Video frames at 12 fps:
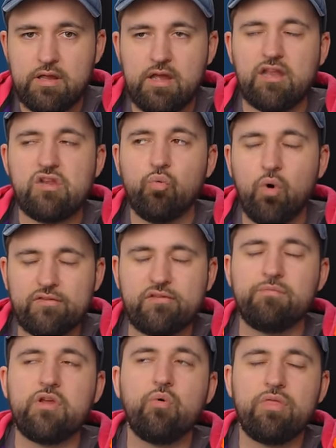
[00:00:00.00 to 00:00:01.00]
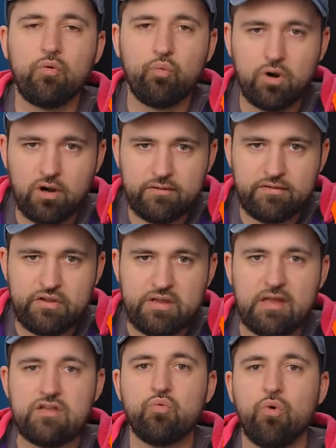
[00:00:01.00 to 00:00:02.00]
and you want something with a warranty
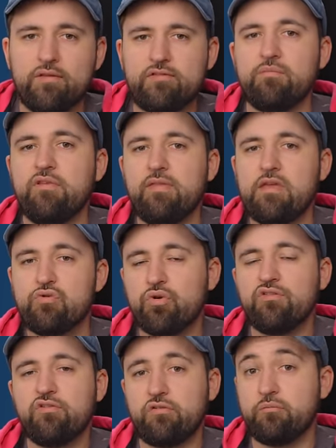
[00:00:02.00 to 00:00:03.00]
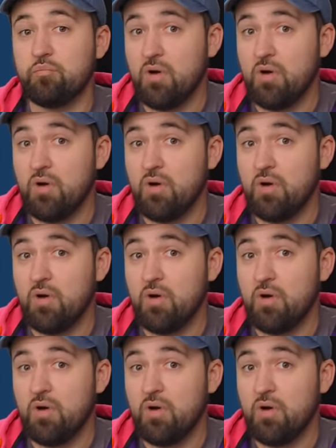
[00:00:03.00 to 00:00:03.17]
and you want something that you can just